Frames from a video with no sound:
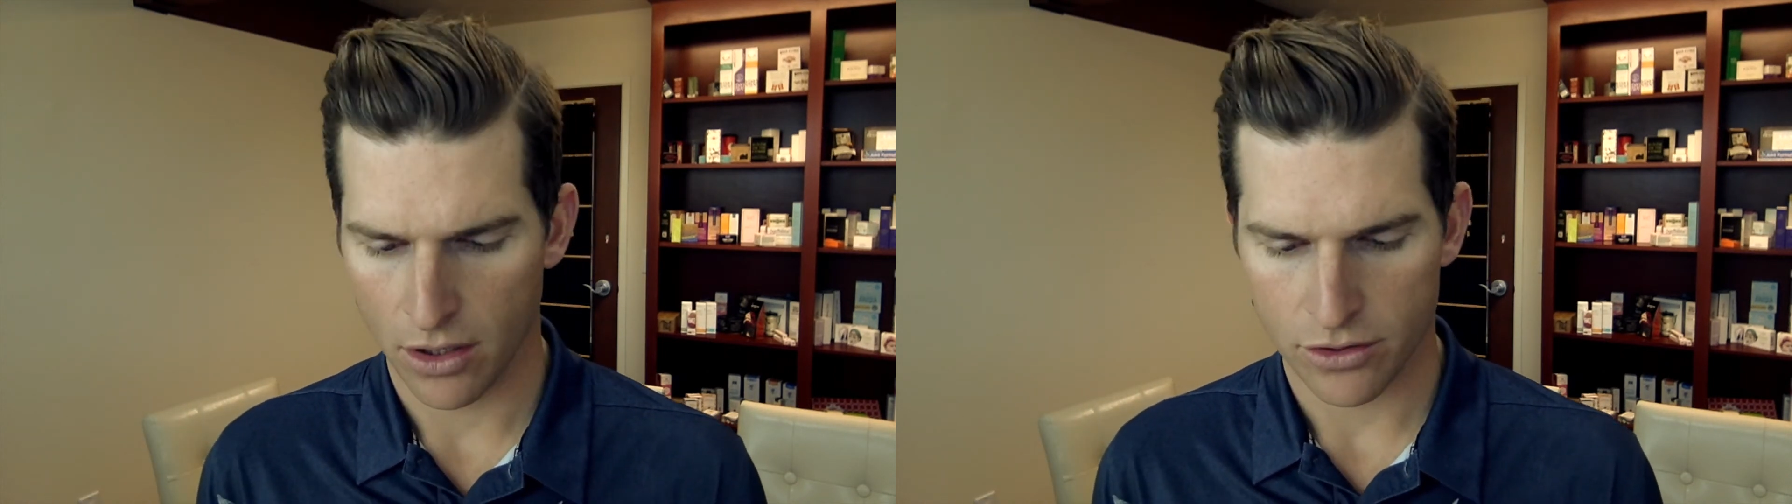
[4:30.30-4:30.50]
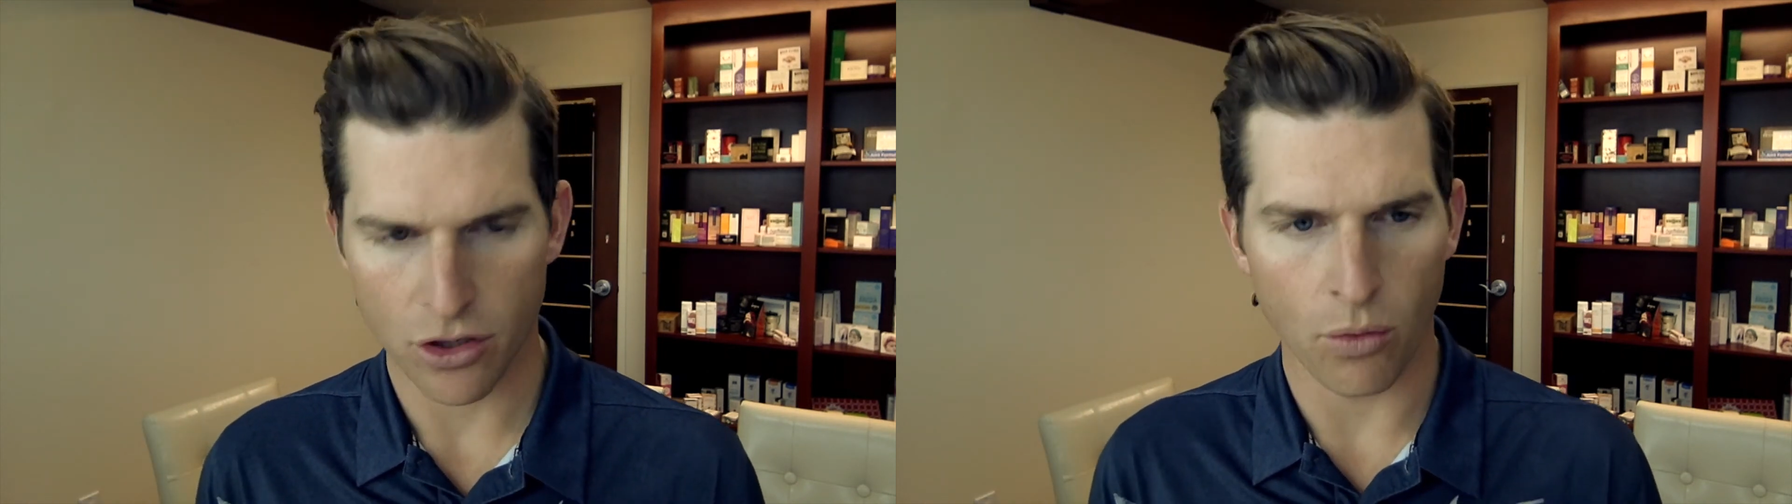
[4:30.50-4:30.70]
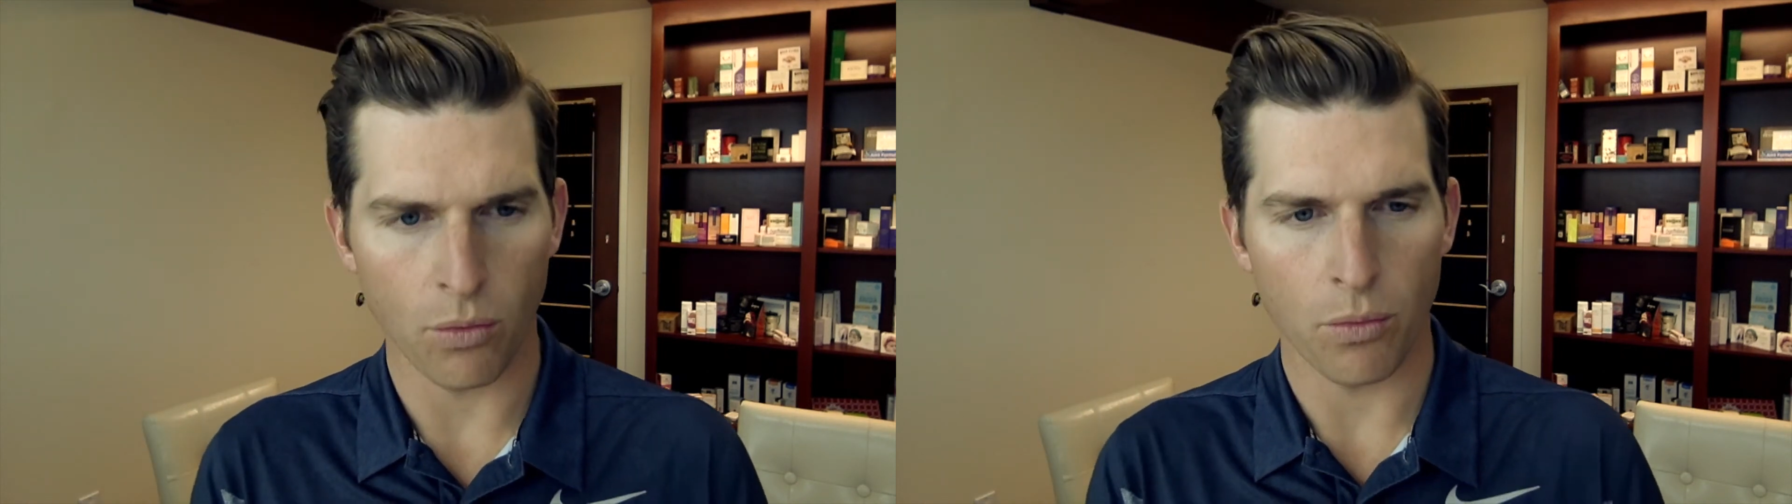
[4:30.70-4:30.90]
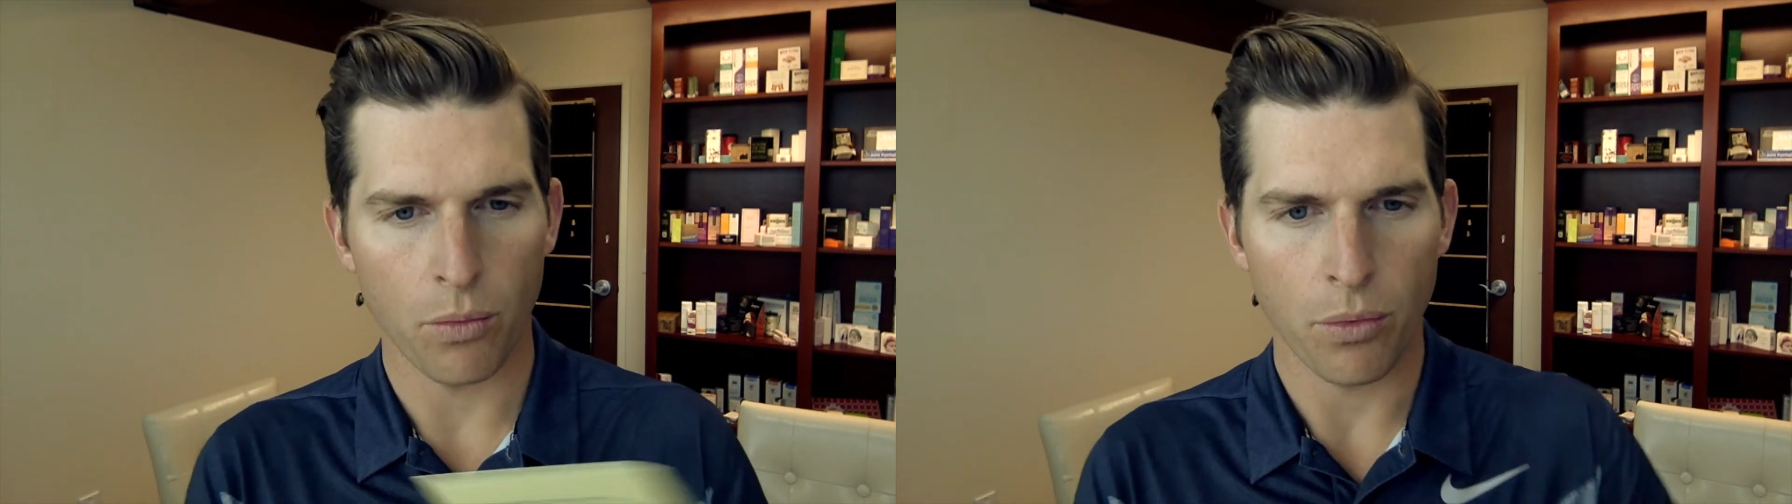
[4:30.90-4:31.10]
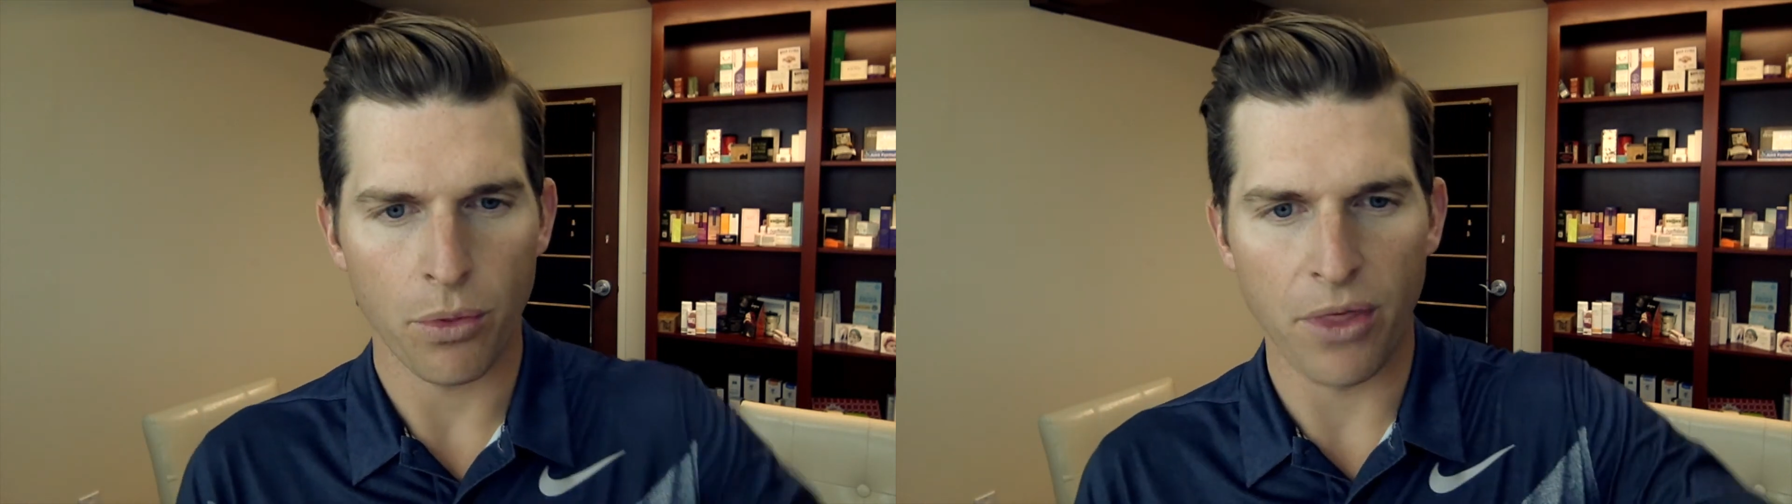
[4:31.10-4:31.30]
So
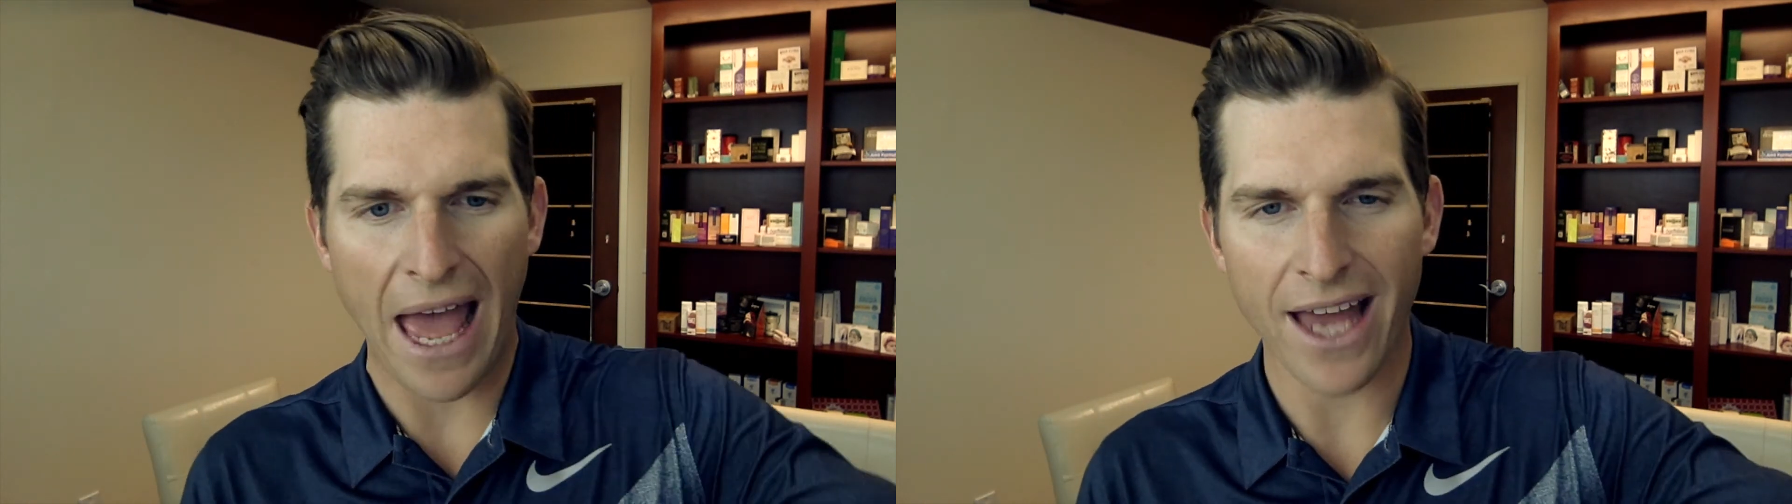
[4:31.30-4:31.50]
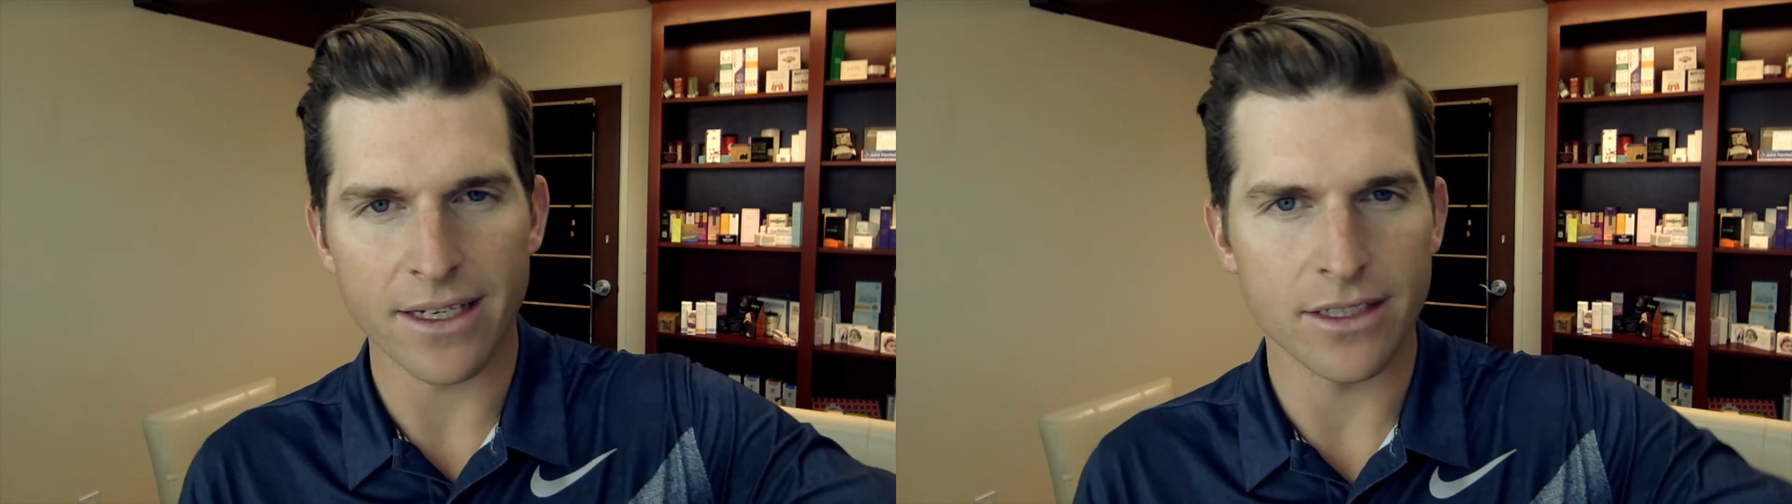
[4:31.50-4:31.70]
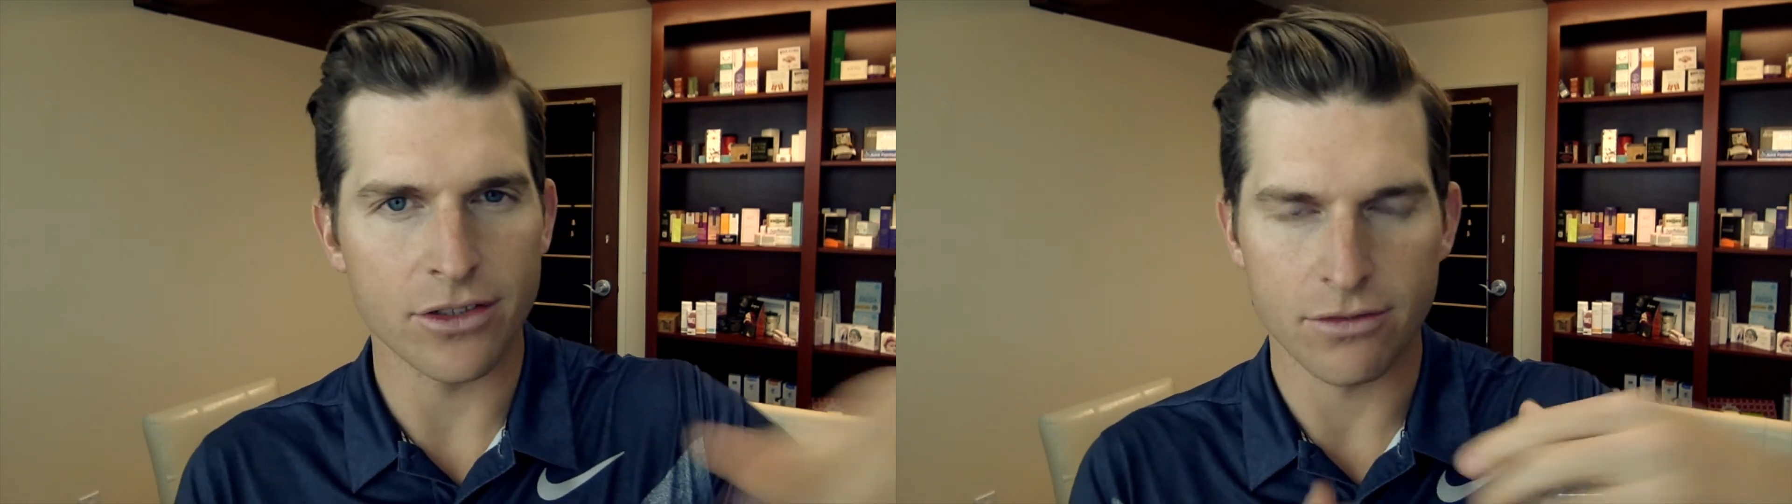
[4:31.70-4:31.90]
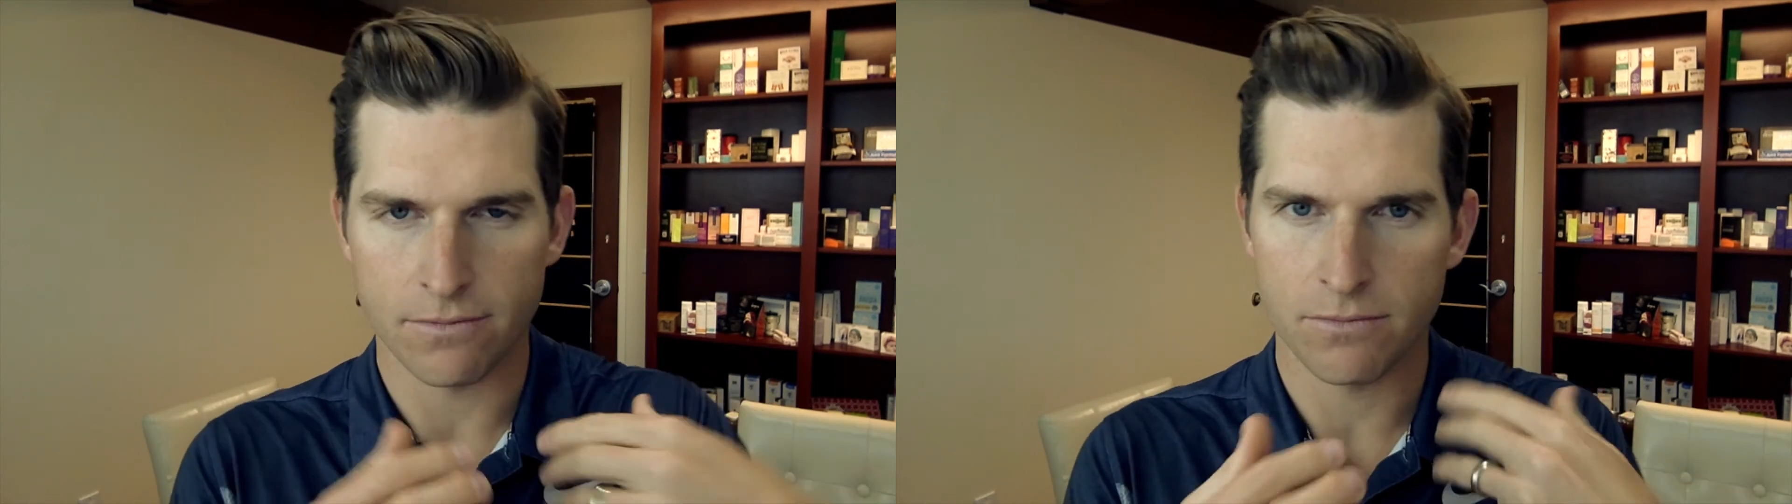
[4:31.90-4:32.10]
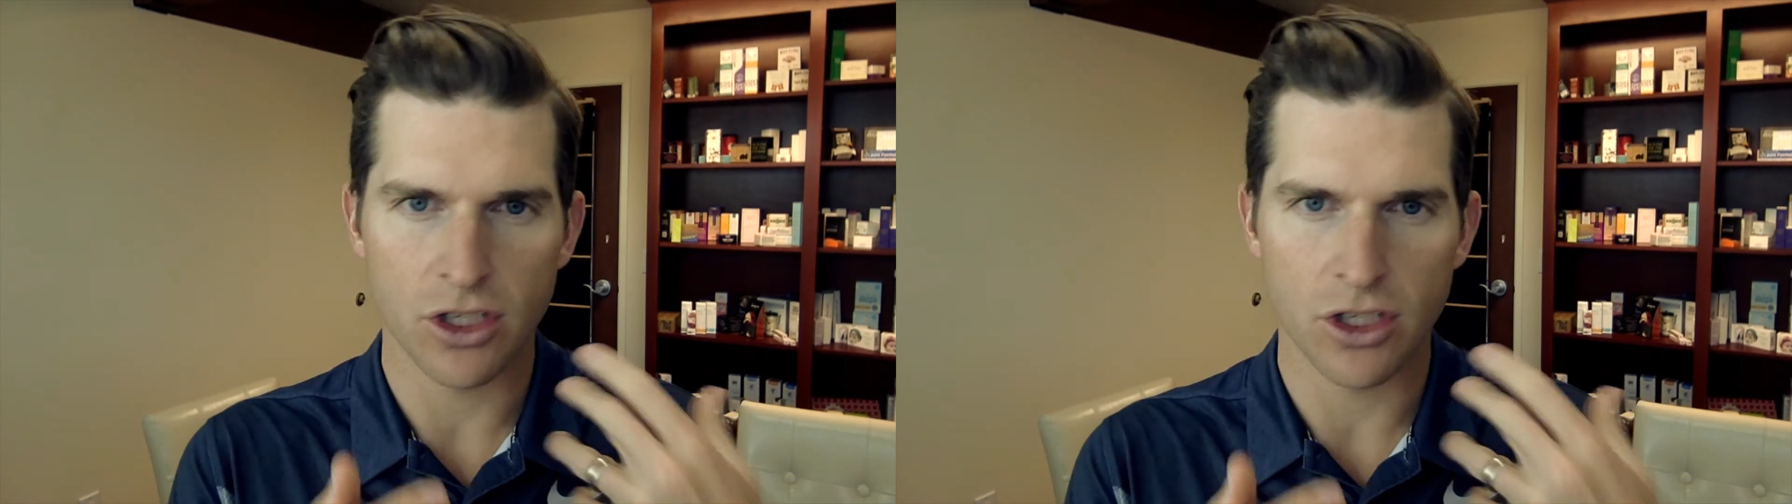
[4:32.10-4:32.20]
that is